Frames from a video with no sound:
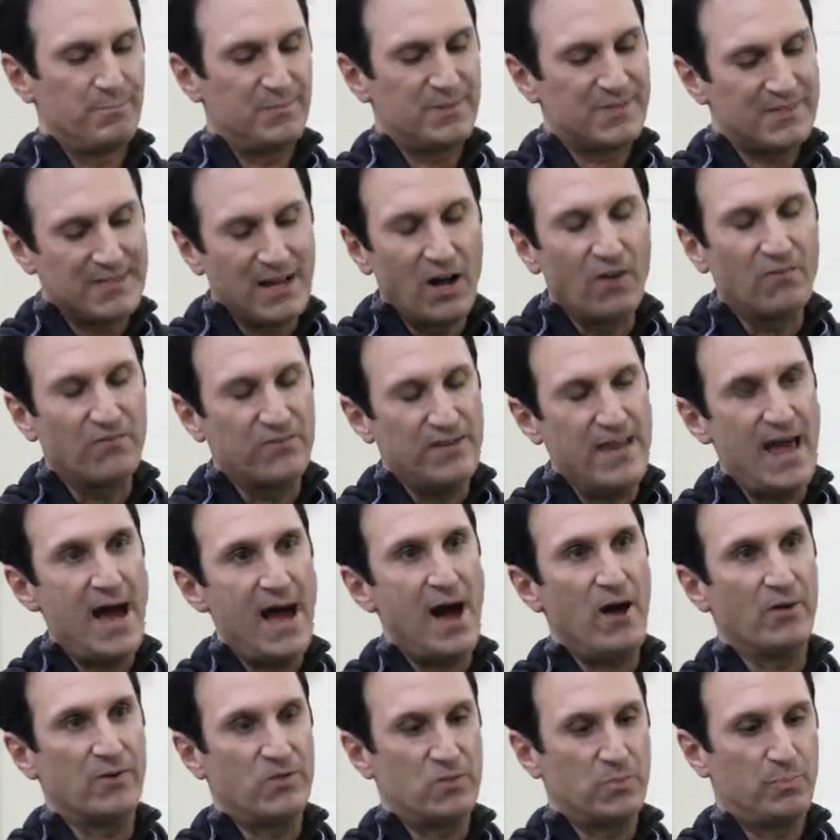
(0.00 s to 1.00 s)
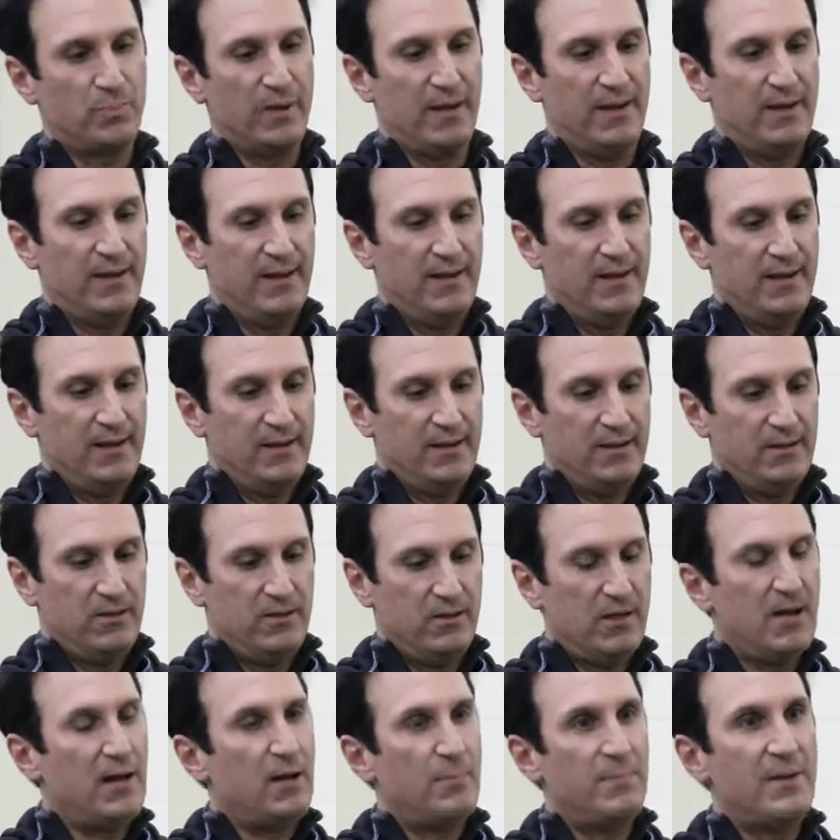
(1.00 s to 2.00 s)
self-doubts, but
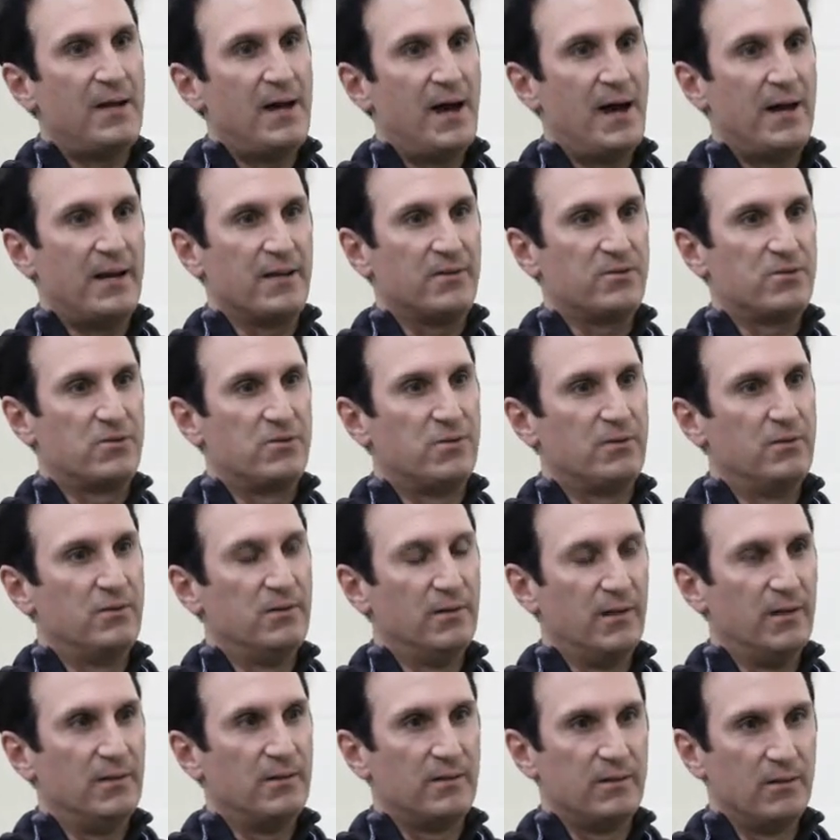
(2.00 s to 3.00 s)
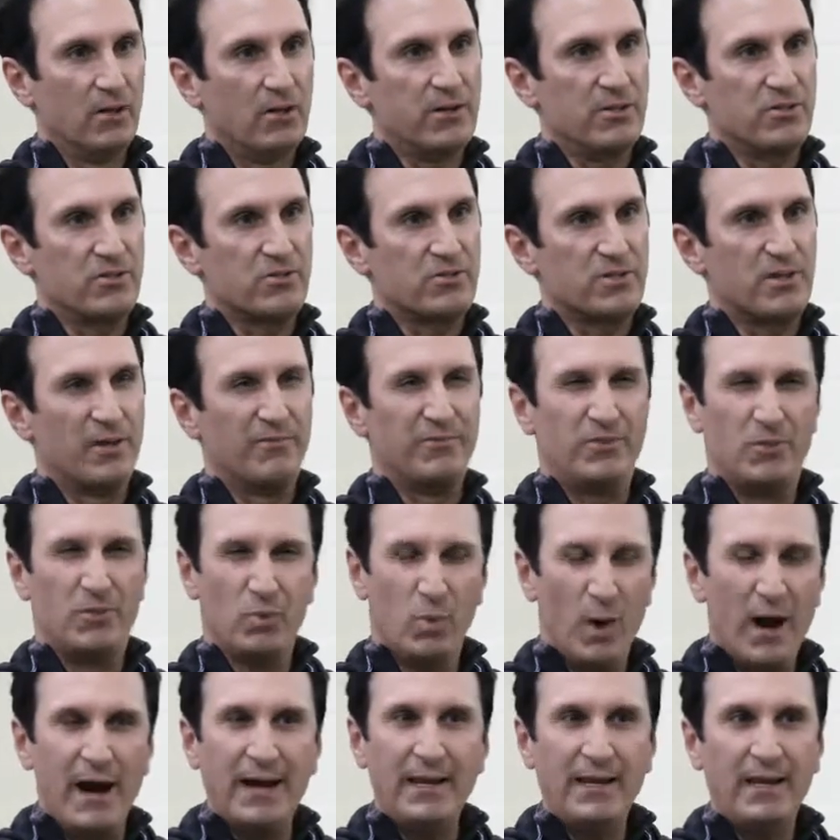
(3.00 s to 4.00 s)
you got to be honest and look at yourself.
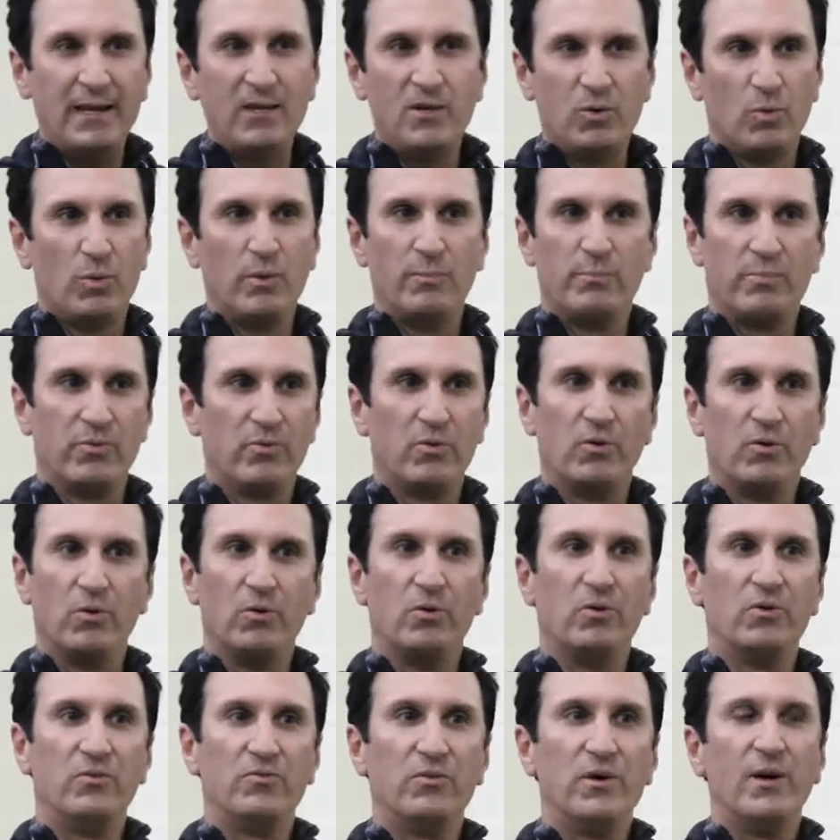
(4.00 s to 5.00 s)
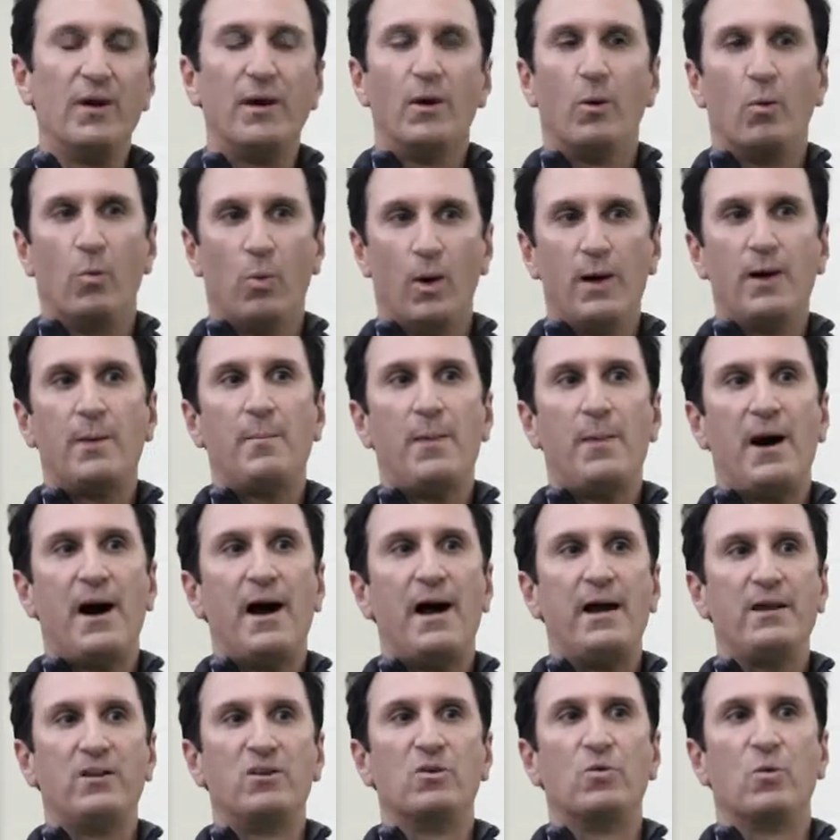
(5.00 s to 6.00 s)
Do I need to improve? What am
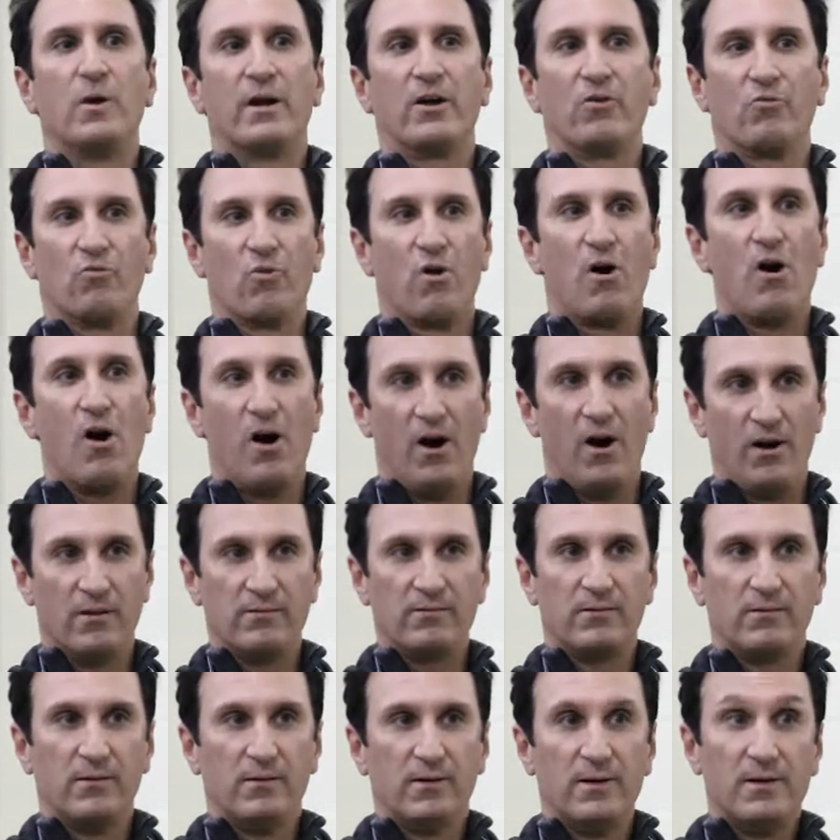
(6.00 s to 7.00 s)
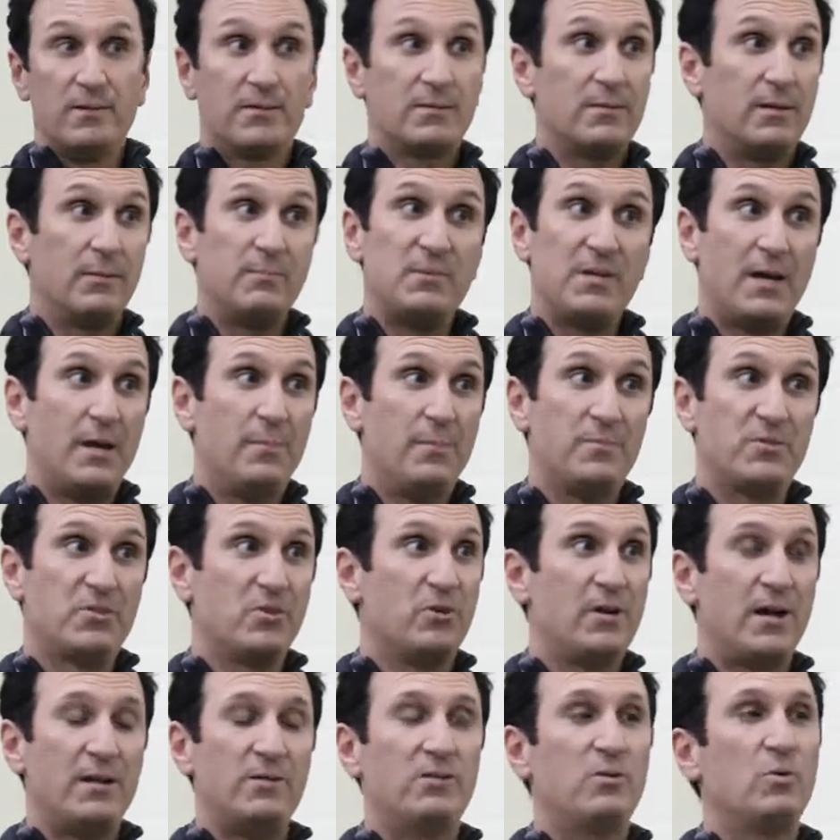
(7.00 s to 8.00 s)
I doing wrong? Sometimes
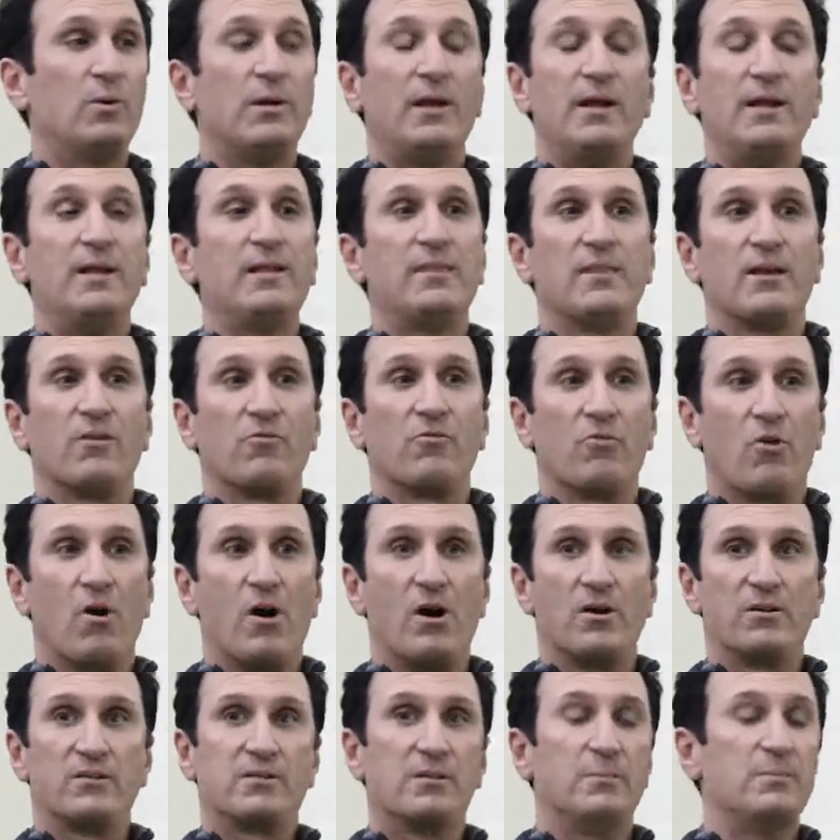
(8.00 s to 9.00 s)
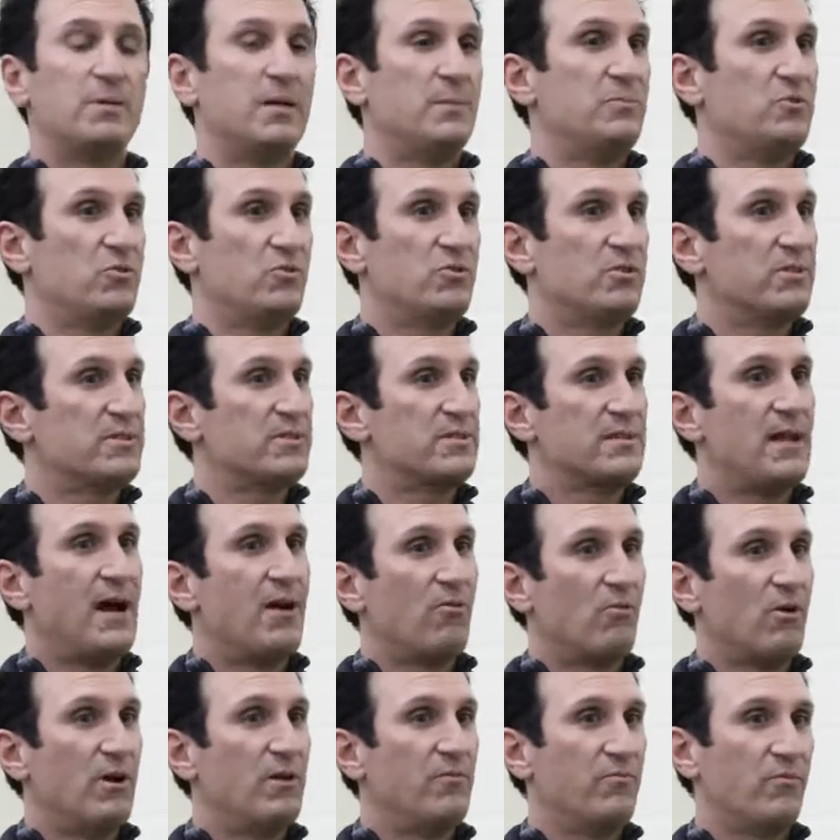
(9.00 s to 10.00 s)
you're not doing anything wrong. Sometimes you're just
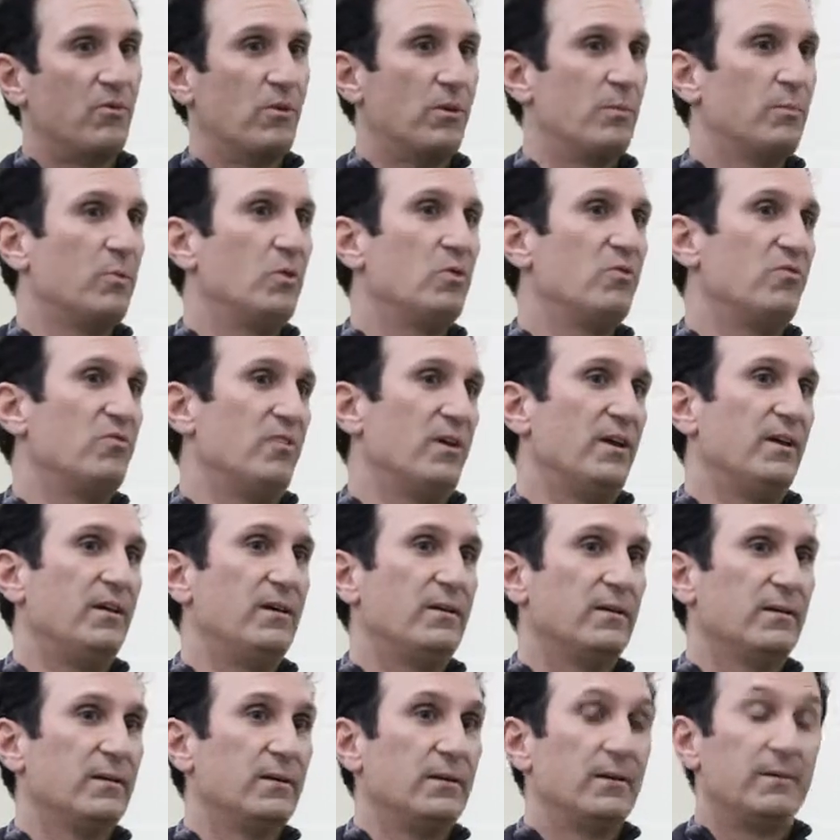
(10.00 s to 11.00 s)
not right for the movie.